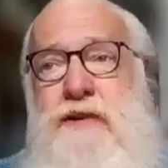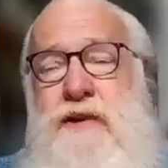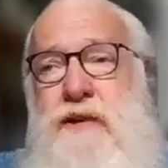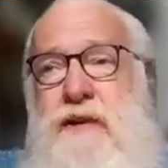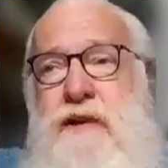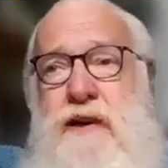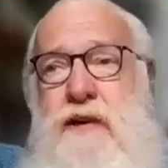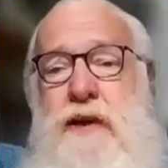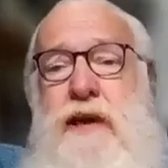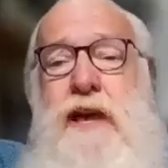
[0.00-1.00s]
Here's an
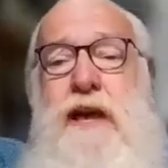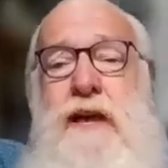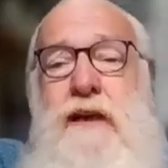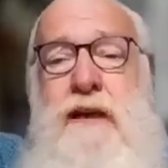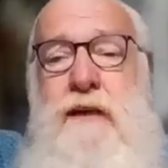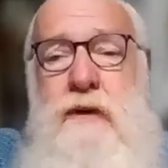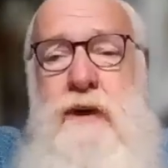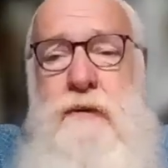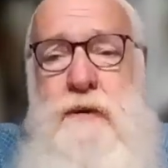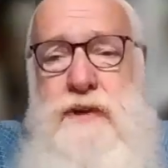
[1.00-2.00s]

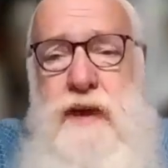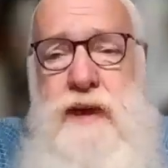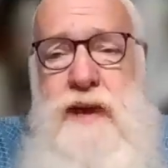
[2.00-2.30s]
what was it?